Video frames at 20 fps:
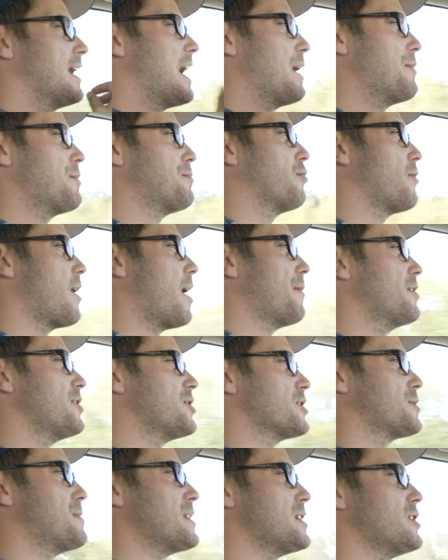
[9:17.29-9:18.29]
I would probably
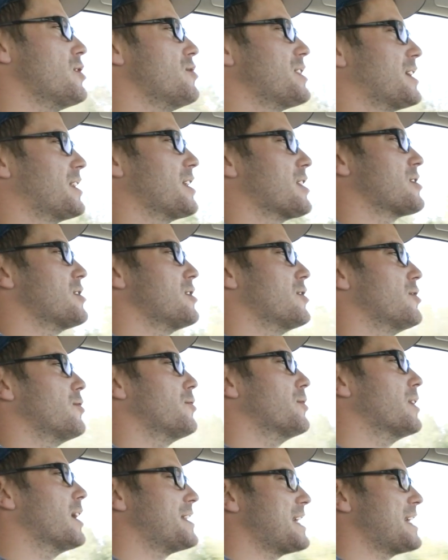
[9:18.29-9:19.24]
just be using this new